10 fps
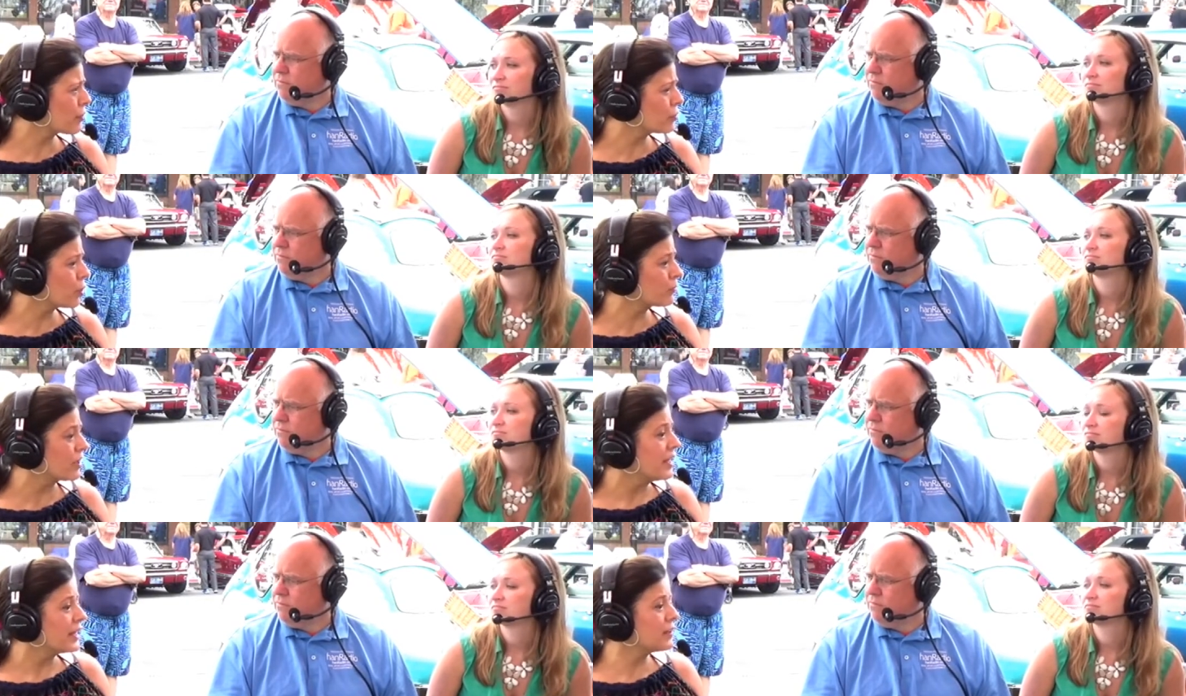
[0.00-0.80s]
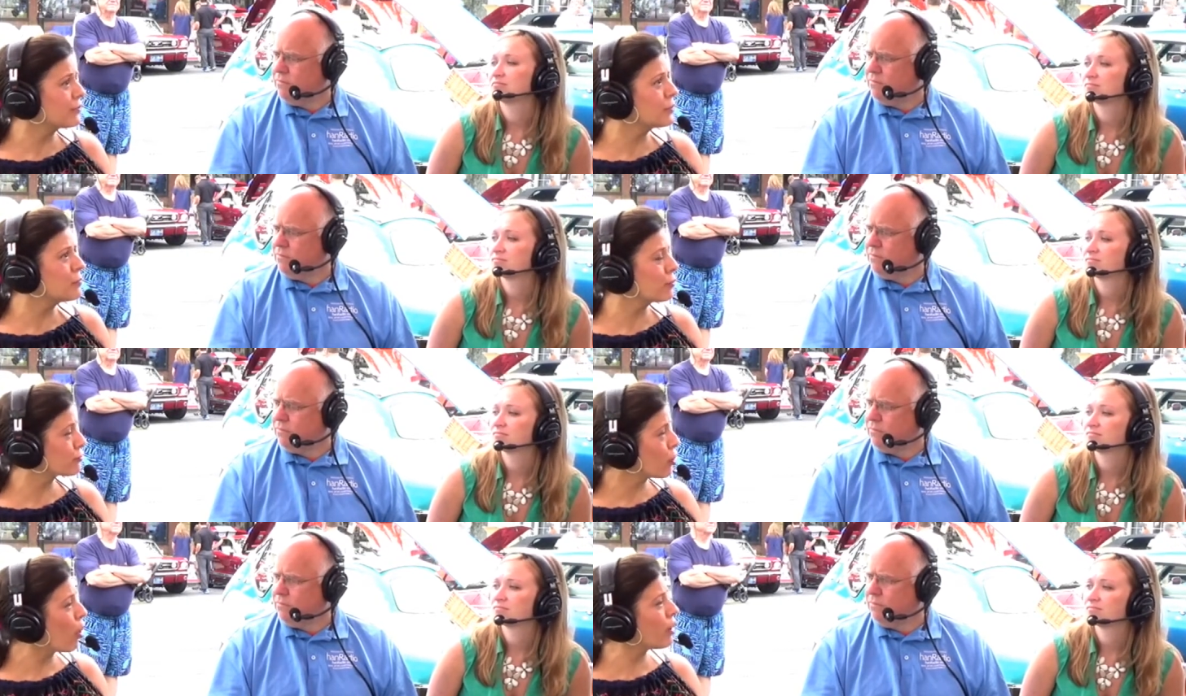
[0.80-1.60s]
Speaker 1: homes. It's the most
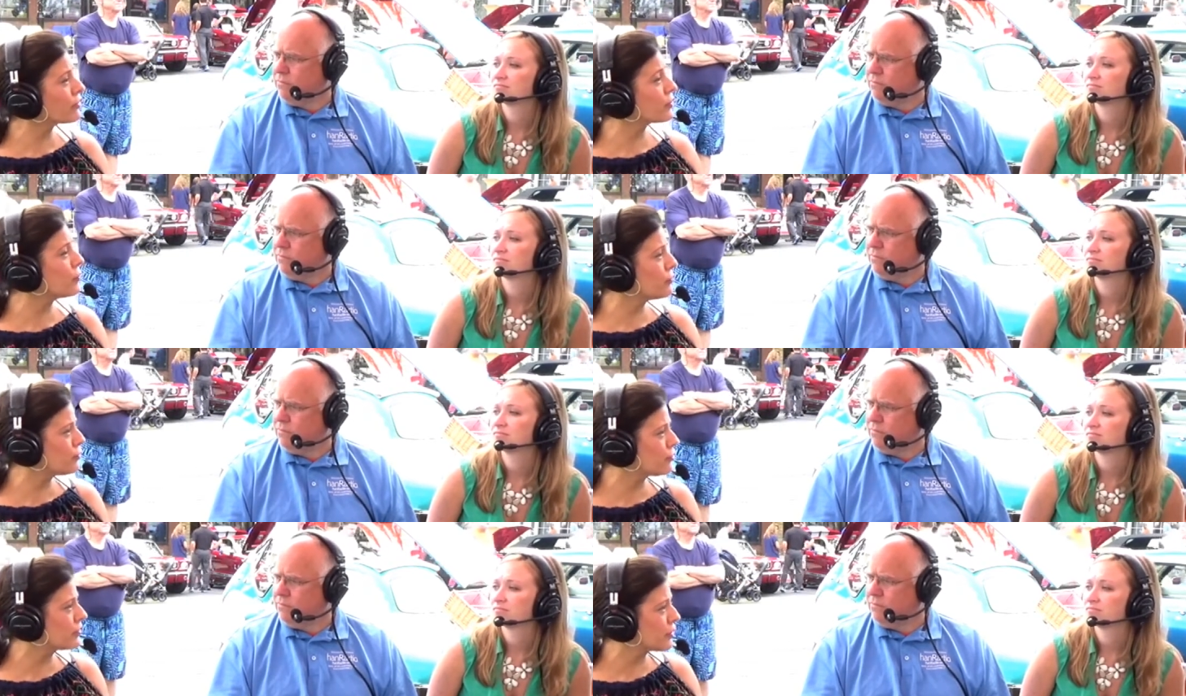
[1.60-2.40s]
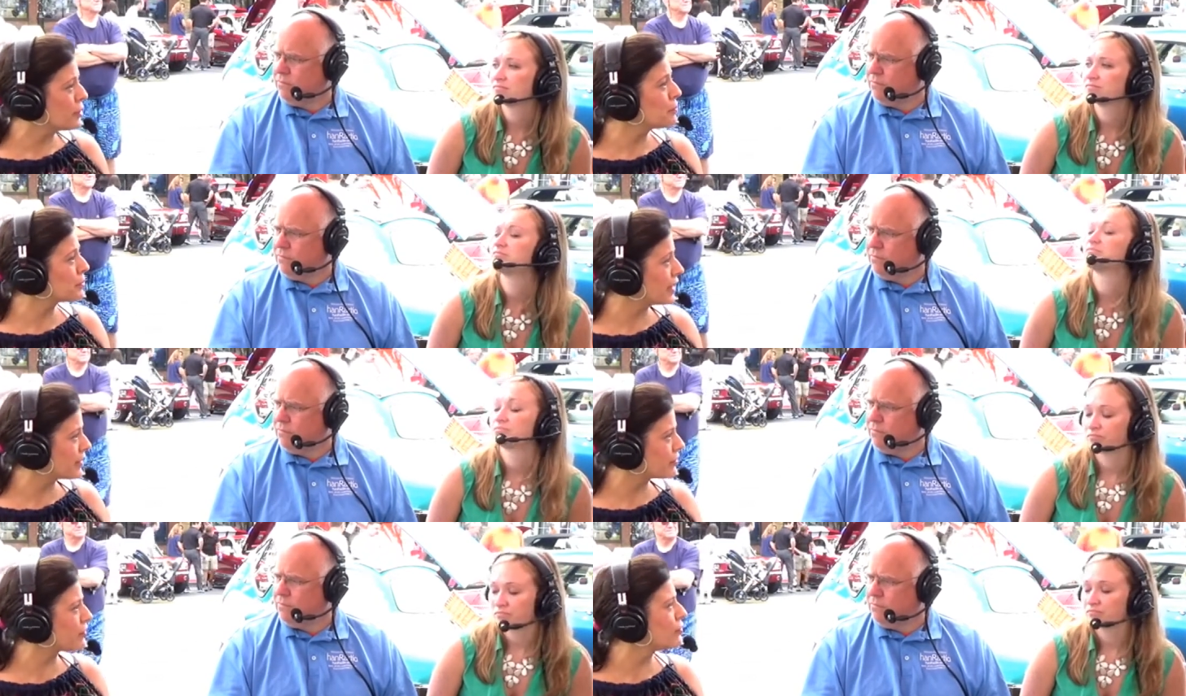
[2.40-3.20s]
cost efficient place
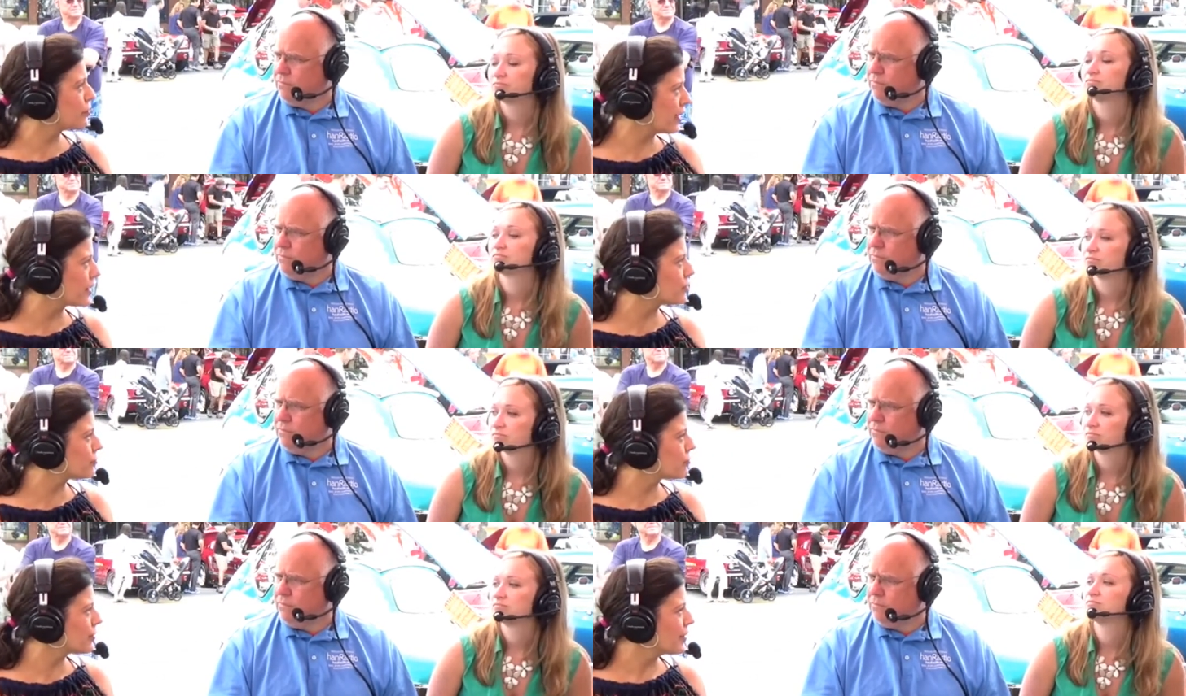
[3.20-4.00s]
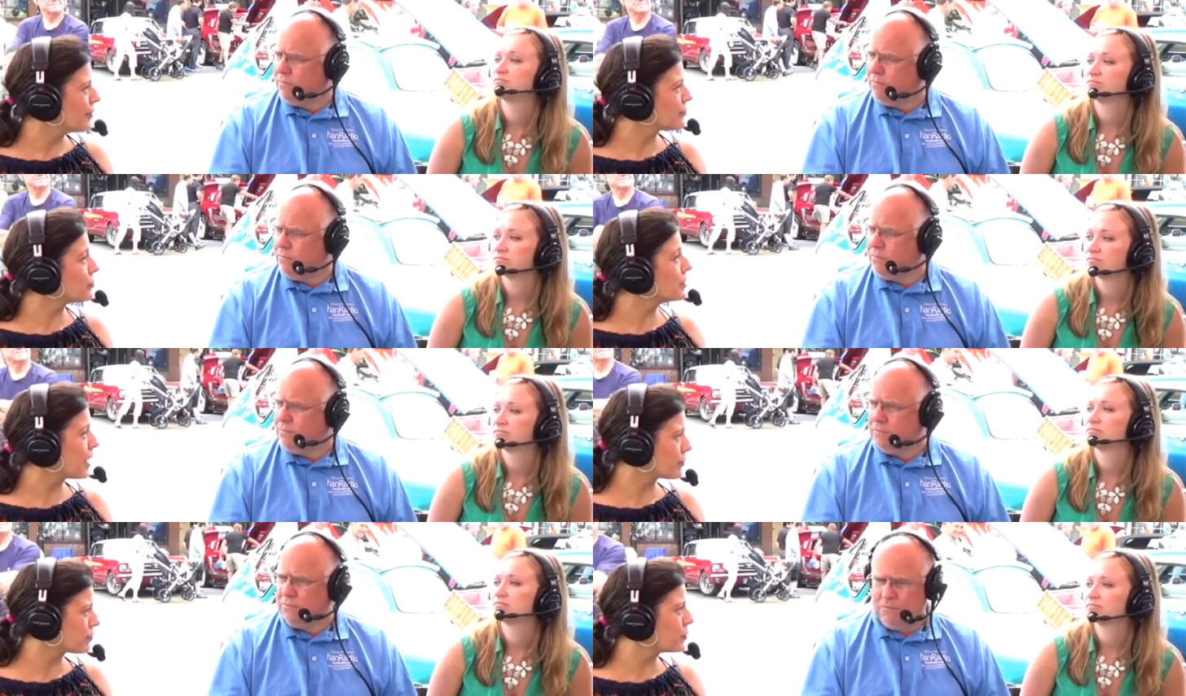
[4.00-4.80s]
to age. Mm. So, yes,
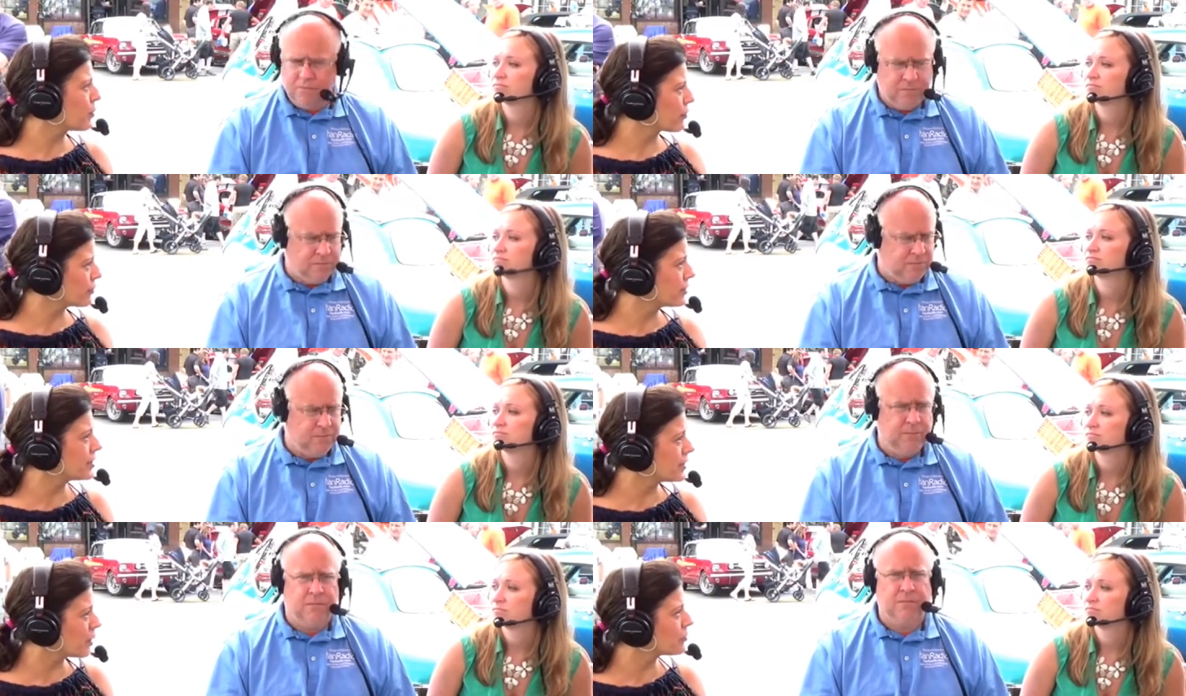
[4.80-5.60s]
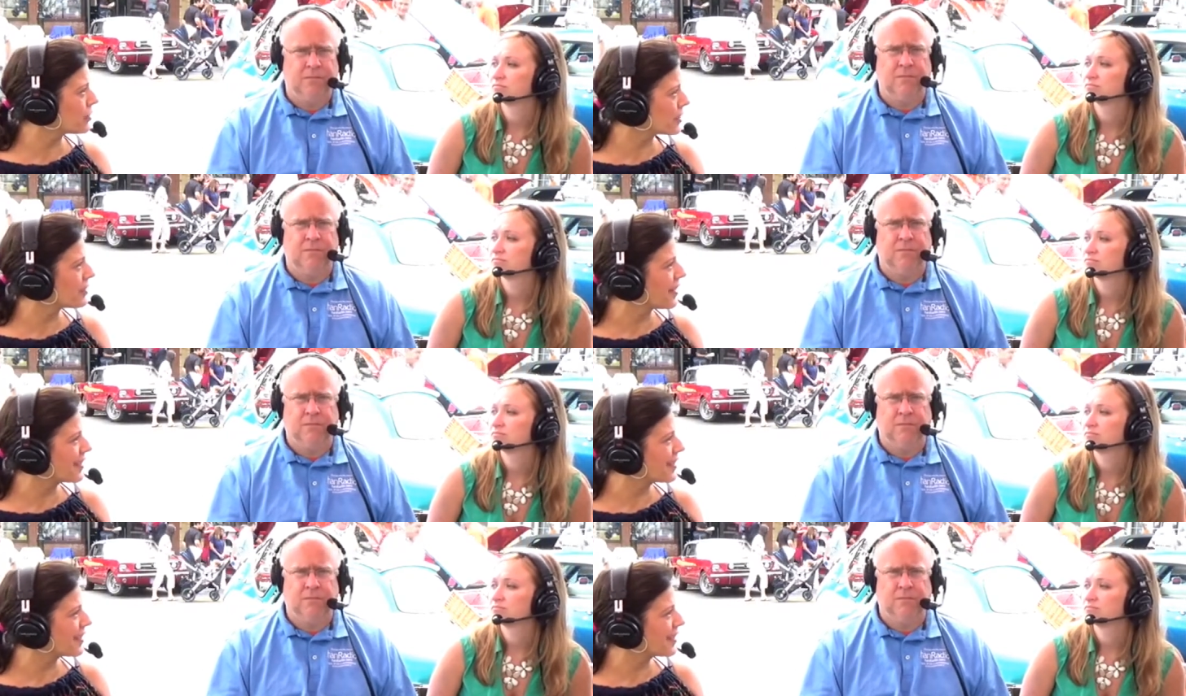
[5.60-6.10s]
we are seeing an uptick in that.